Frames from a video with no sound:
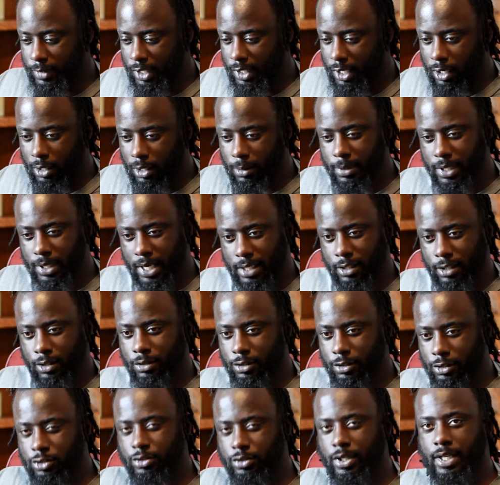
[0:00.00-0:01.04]
kind of
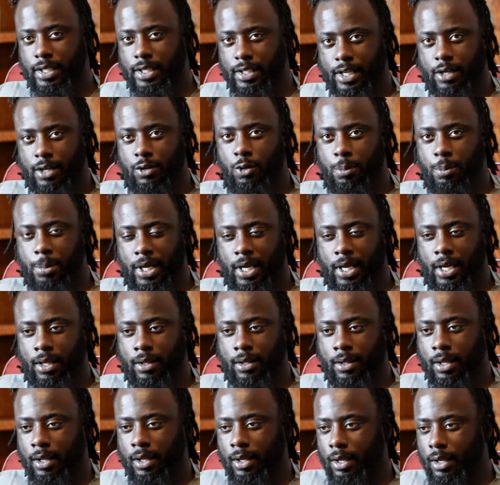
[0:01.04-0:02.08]
on the straight and narrow
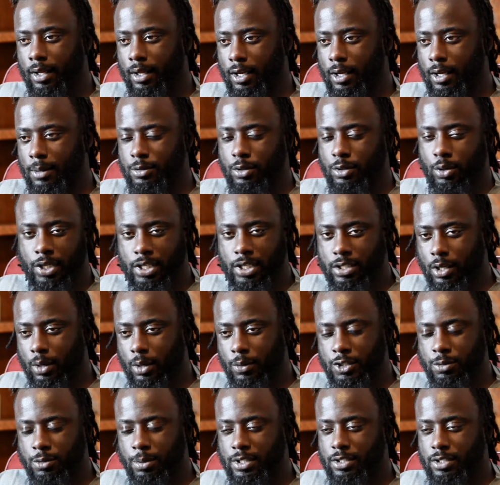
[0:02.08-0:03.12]
path. So he's
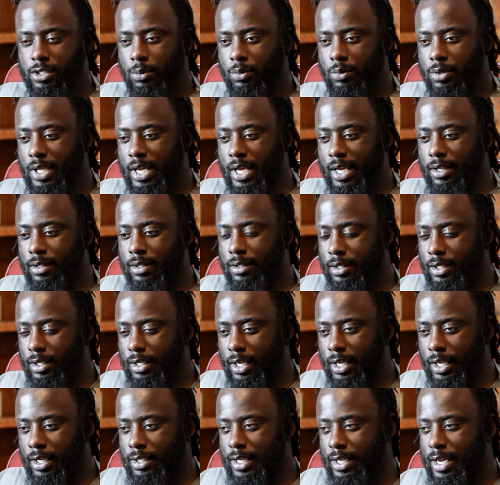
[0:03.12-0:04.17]
always been someone I could
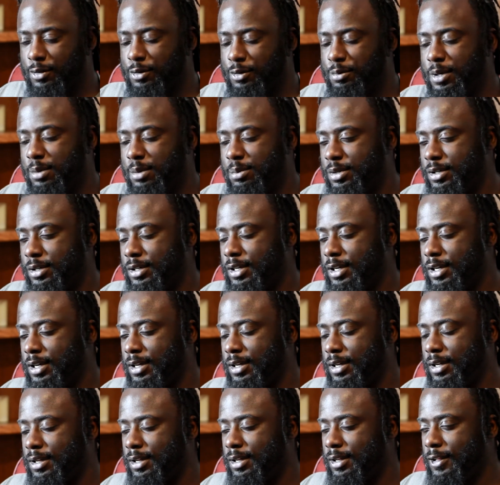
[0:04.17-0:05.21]
look at. I
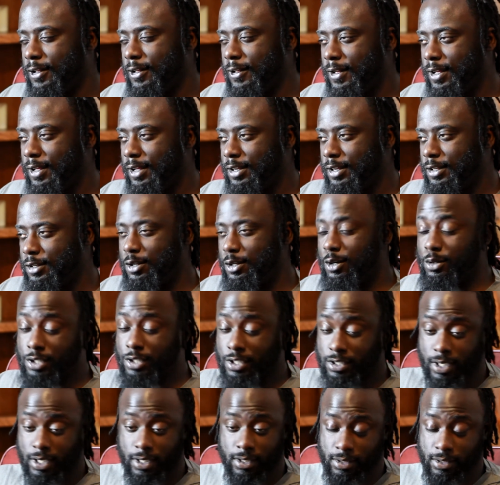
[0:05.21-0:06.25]
remember, you know,
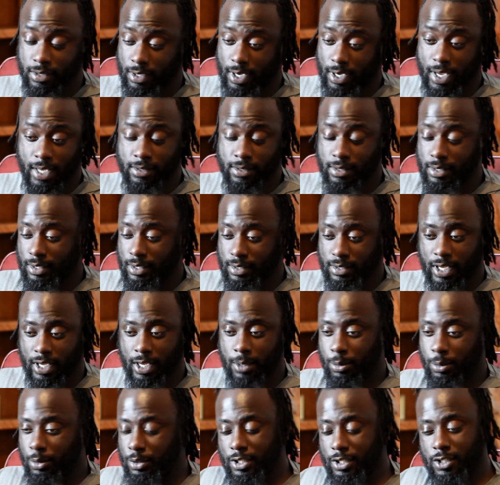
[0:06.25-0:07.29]
just as an
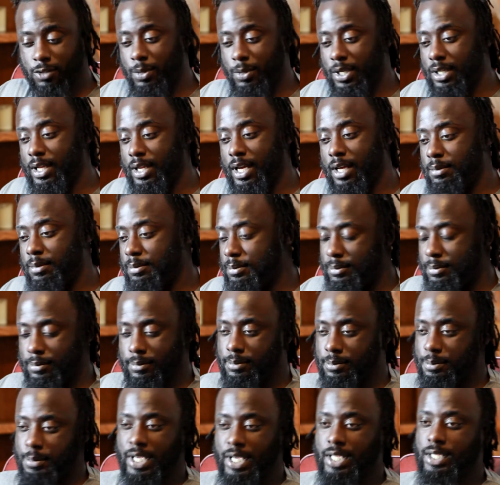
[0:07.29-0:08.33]
example, and this may not
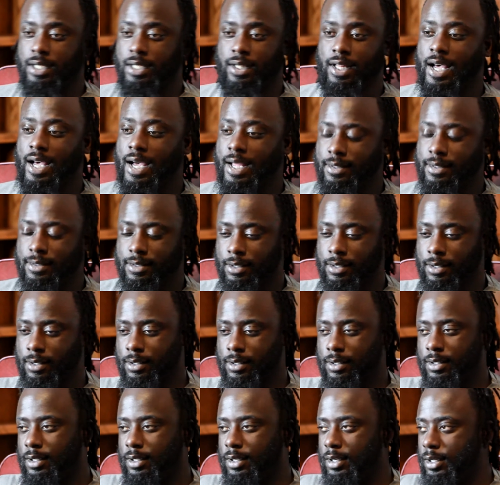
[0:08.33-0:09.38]
mean a lot
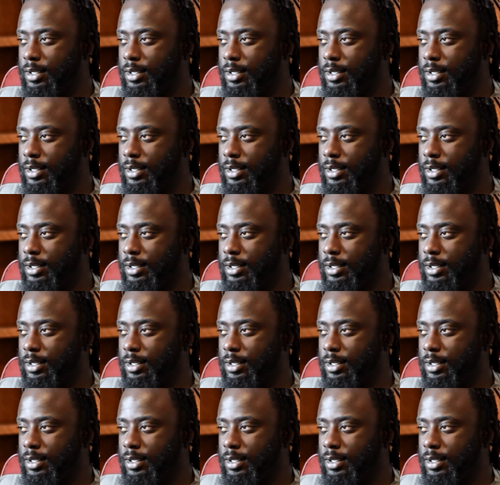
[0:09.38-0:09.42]
to